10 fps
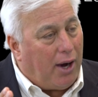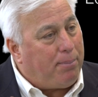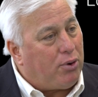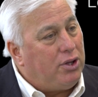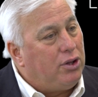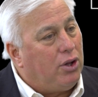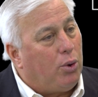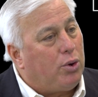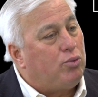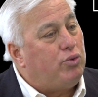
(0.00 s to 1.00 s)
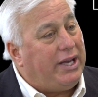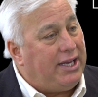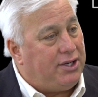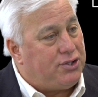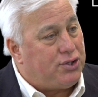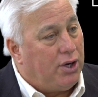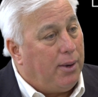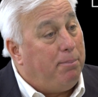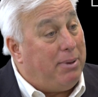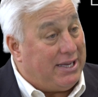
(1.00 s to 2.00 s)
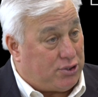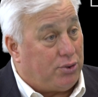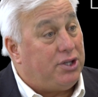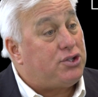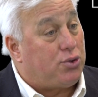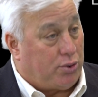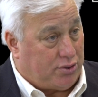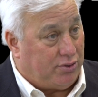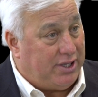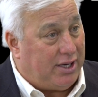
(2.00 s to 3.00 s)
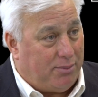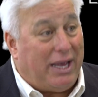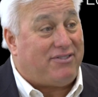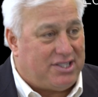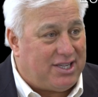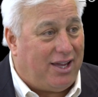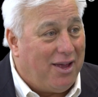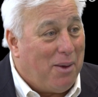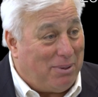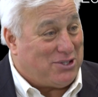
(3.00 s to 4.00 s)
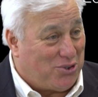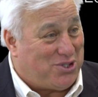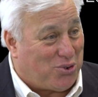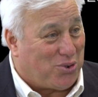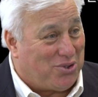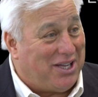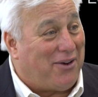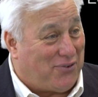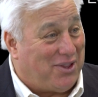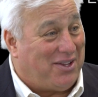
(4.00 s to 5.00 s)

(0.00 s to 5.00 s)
upper and lower range based on historical data. We have to say based on historical data for